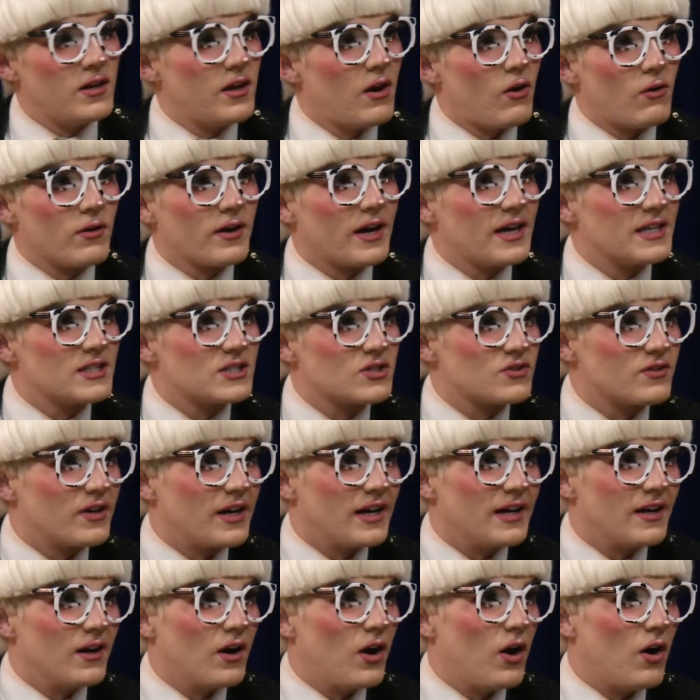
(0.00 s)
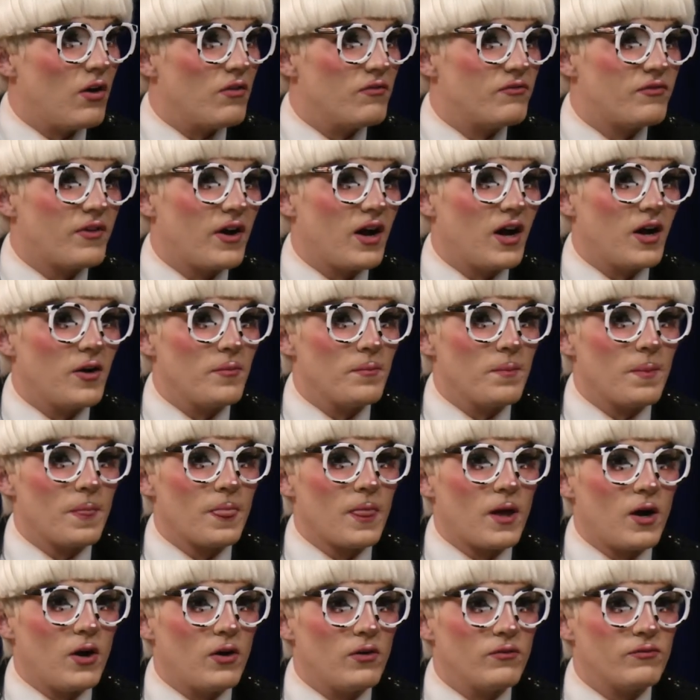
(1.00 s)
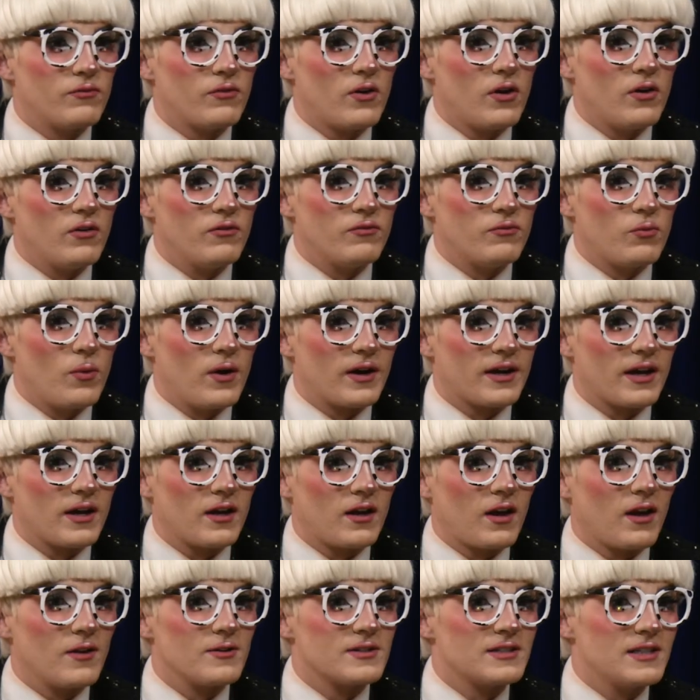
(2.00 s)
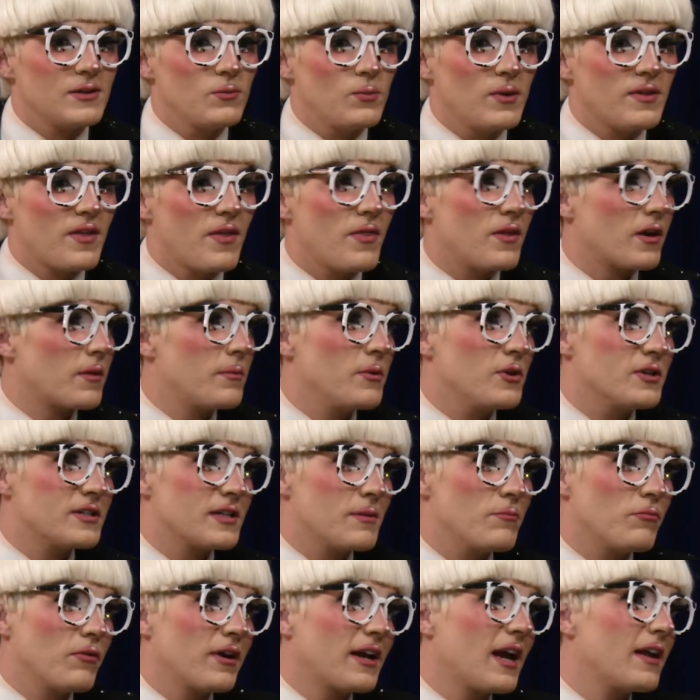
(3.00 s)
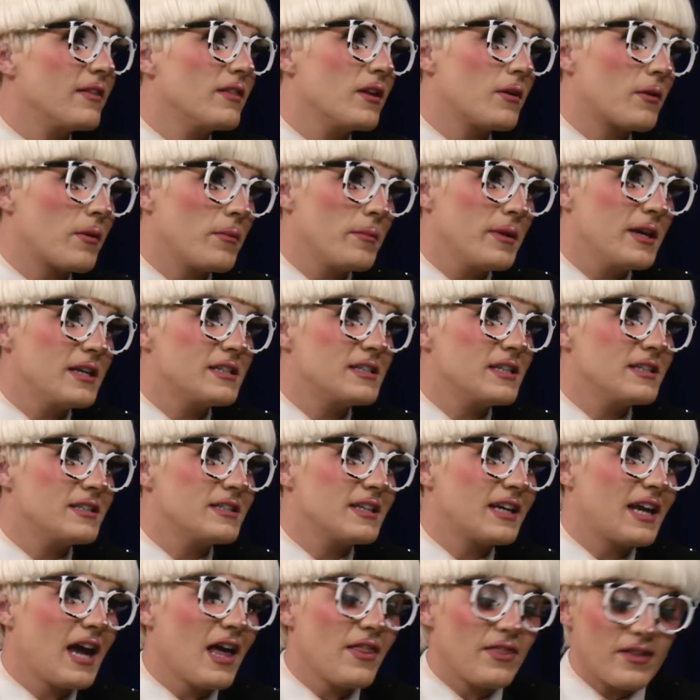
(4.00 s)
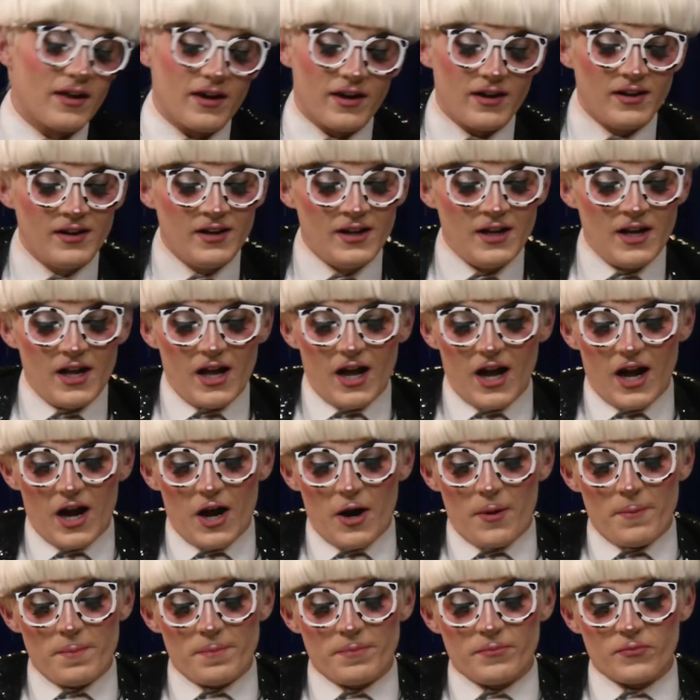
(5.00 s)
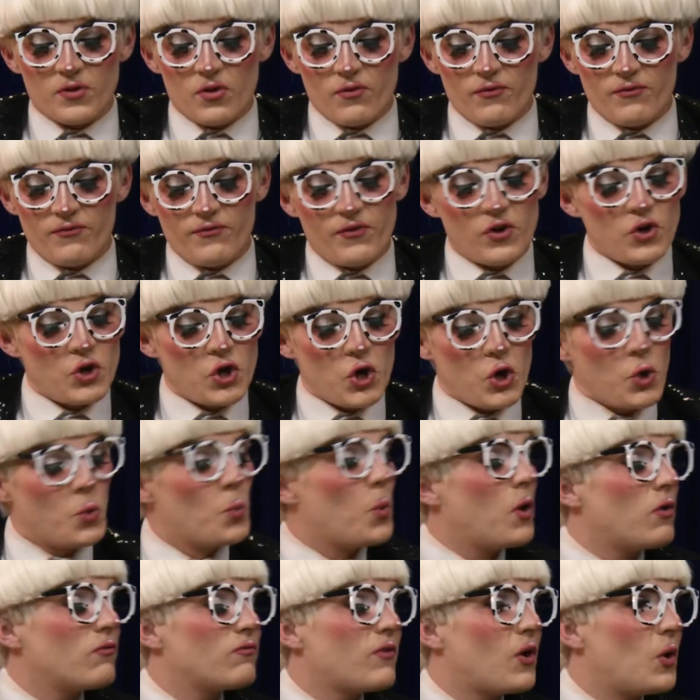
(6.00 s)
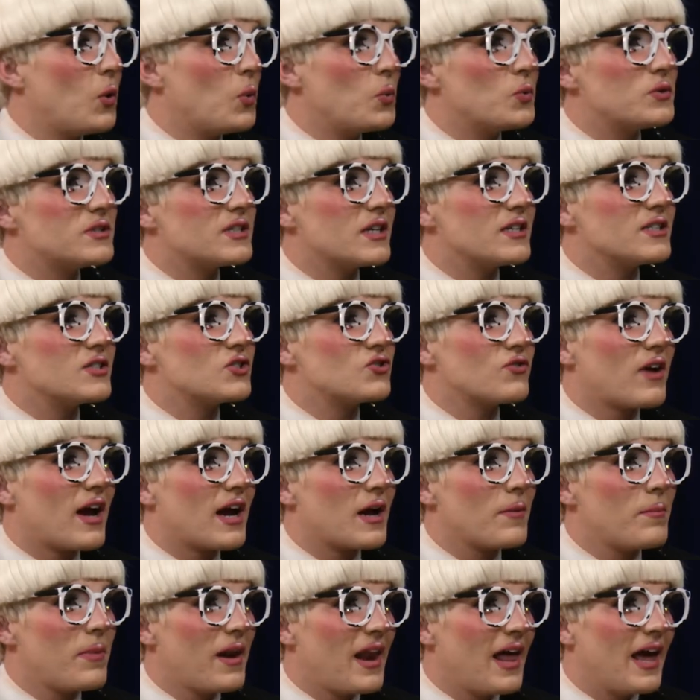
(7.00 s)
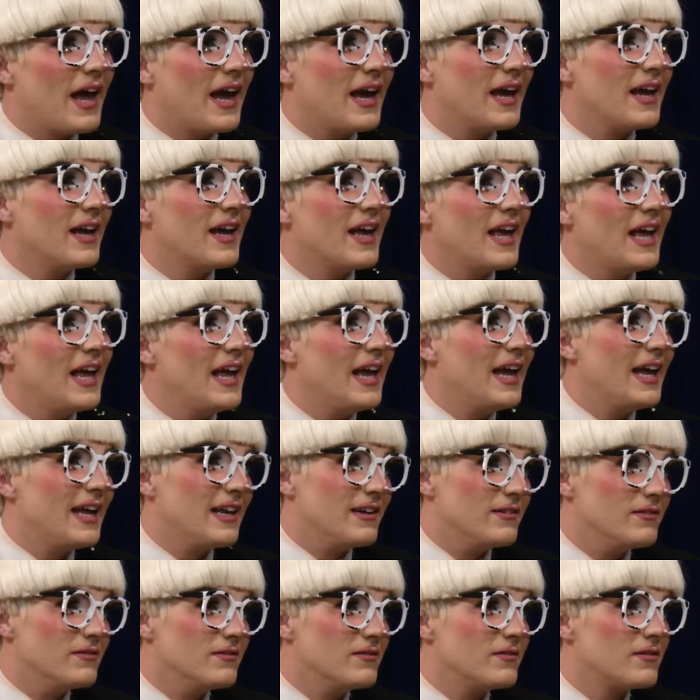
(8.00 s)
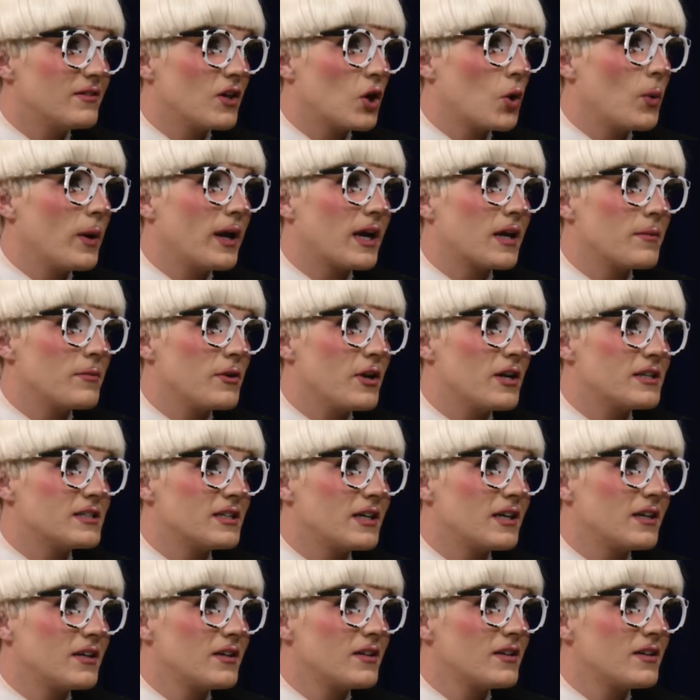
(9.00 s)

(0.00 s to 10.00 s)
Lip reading: a long history of working closely within the community and bringing the community together. For you, what role does drag play in the queer community?